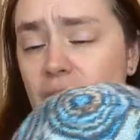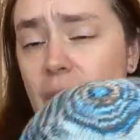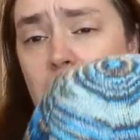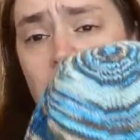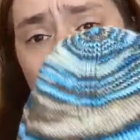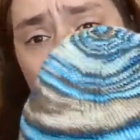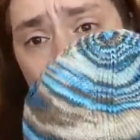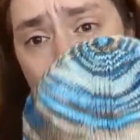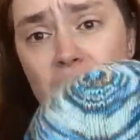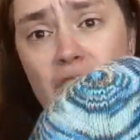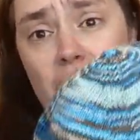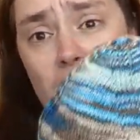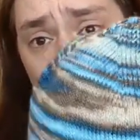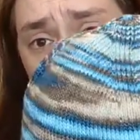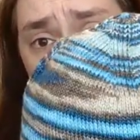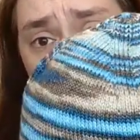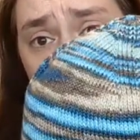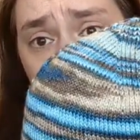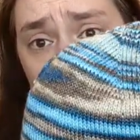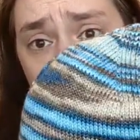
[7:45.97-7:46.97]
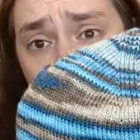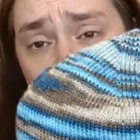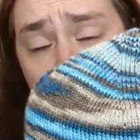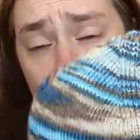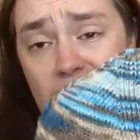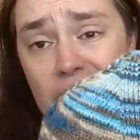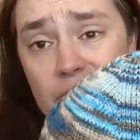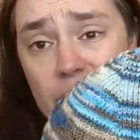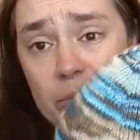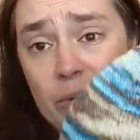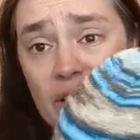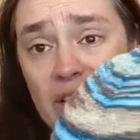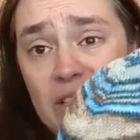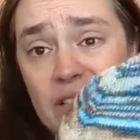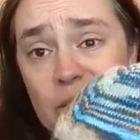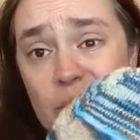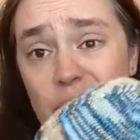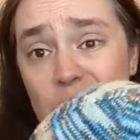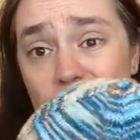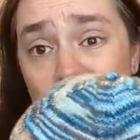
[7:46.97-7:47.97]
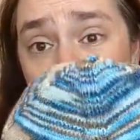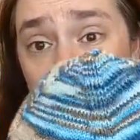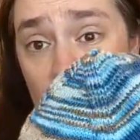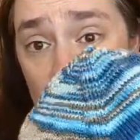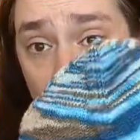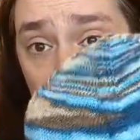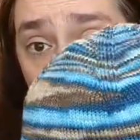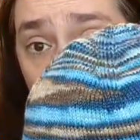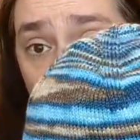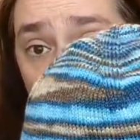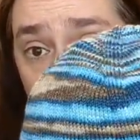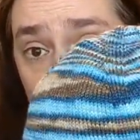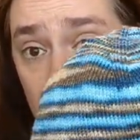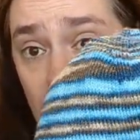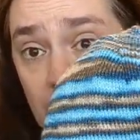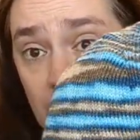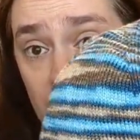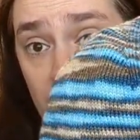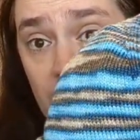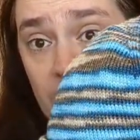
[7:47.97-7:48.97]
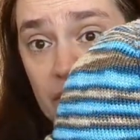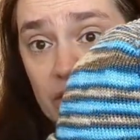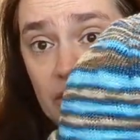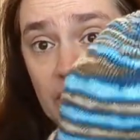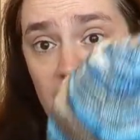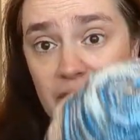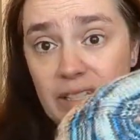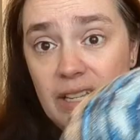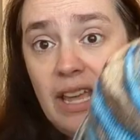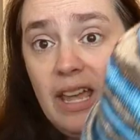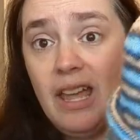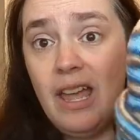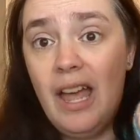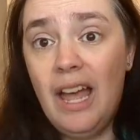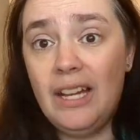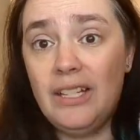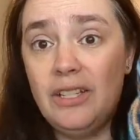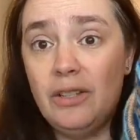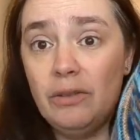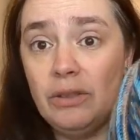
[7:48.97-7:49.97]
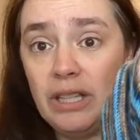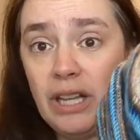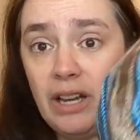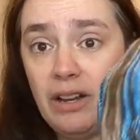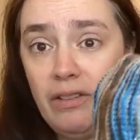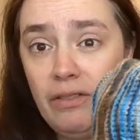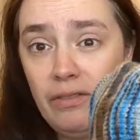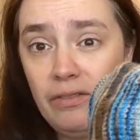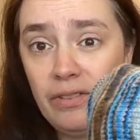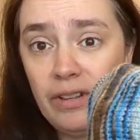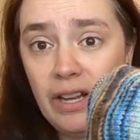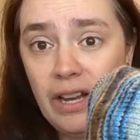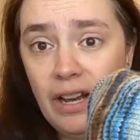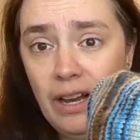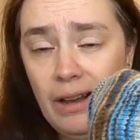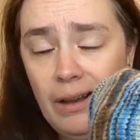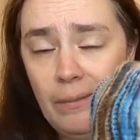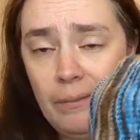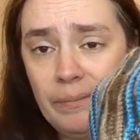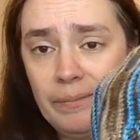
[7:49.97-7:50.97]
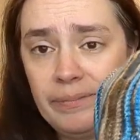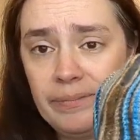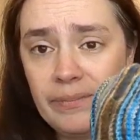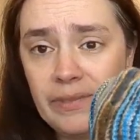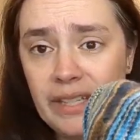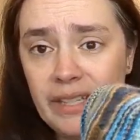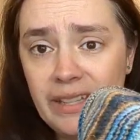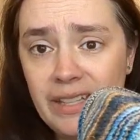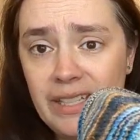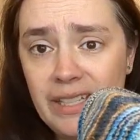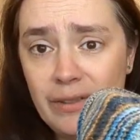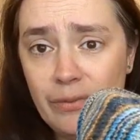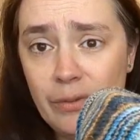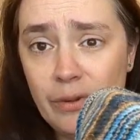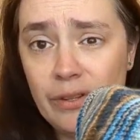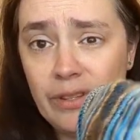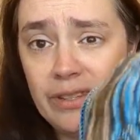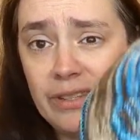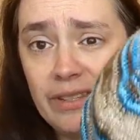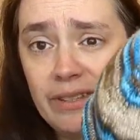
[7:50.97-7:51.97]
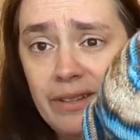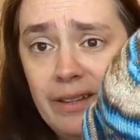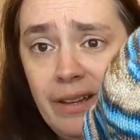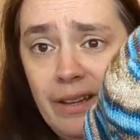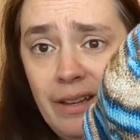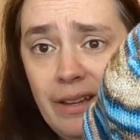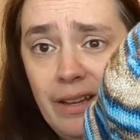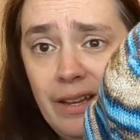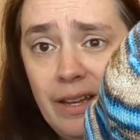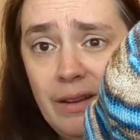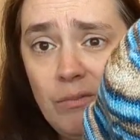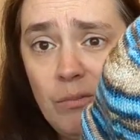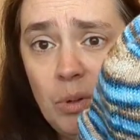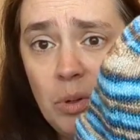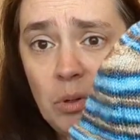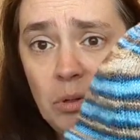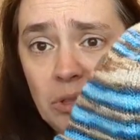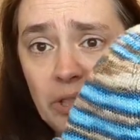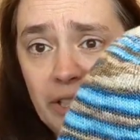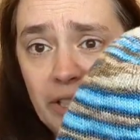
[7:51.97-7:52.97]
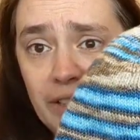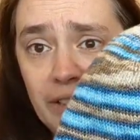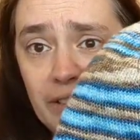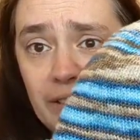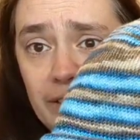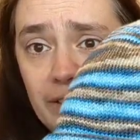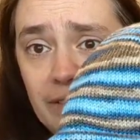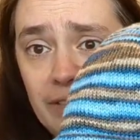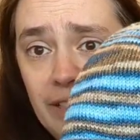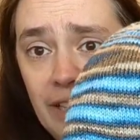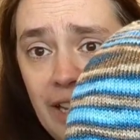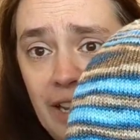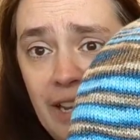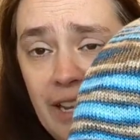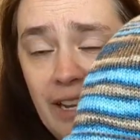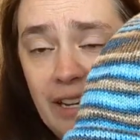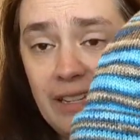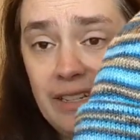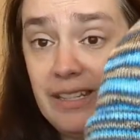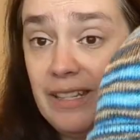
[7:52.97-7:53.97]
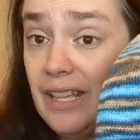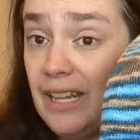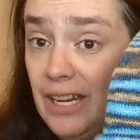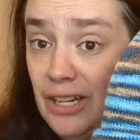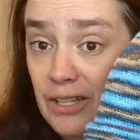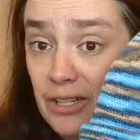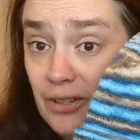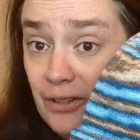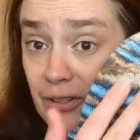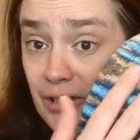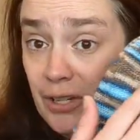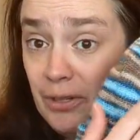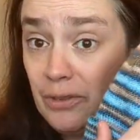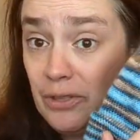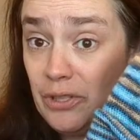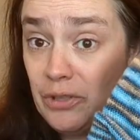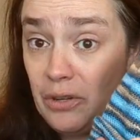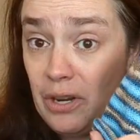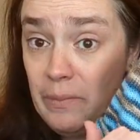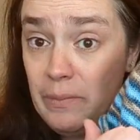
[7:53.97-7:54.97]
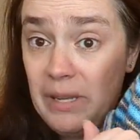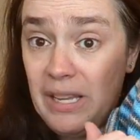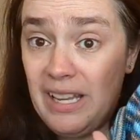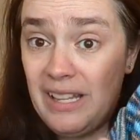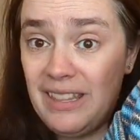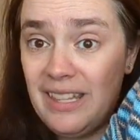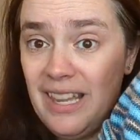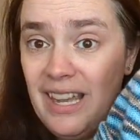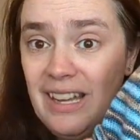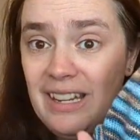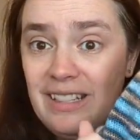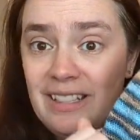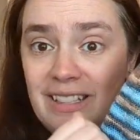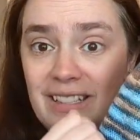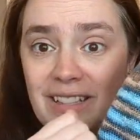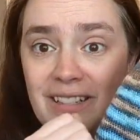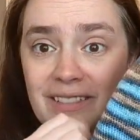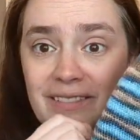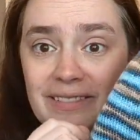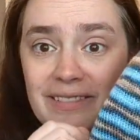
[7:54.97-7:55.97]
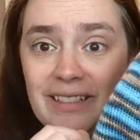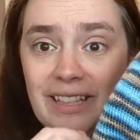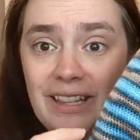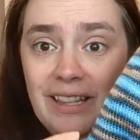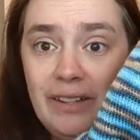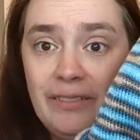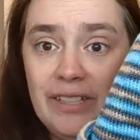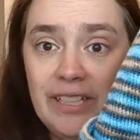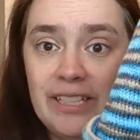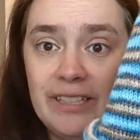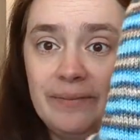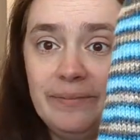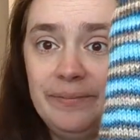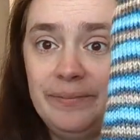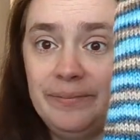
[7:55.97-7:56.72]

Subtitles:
I mean, I was almost finished last week, so it's no surprise that I finished this. I do love the difference in pooling and that it turned out striping at the end. I love it.